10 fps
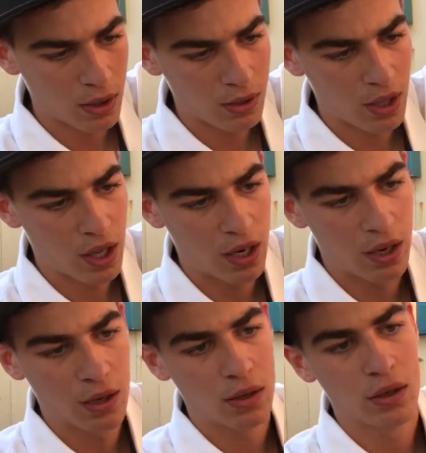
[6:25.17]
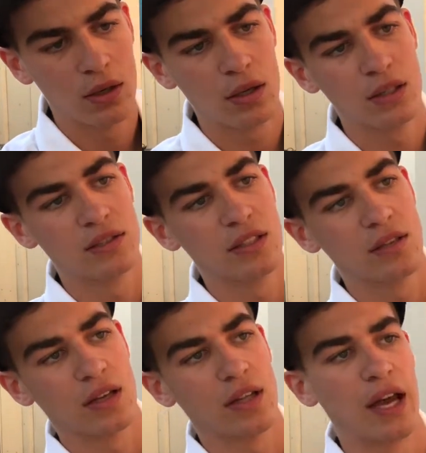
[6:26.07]
and then it sits
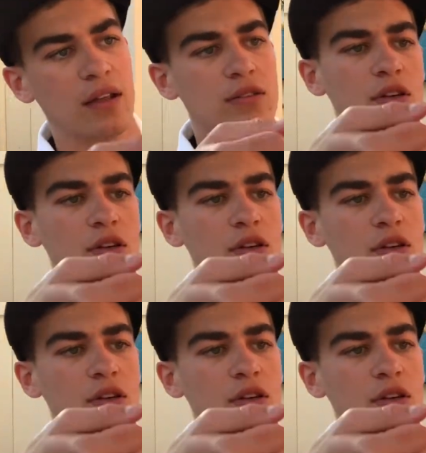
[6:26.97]
like that.